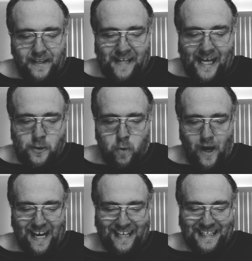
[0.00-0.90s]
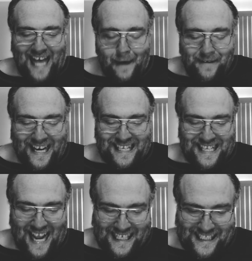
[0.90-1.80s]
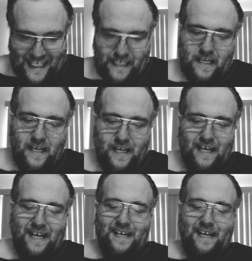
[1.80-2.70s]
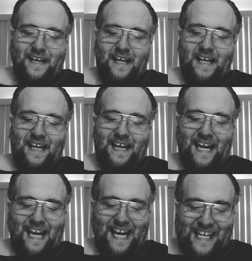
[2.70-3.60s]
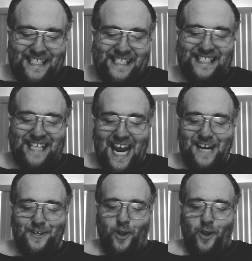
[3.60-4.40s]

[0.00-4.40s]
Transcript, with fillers: Next one, Dominic Dixon. East St.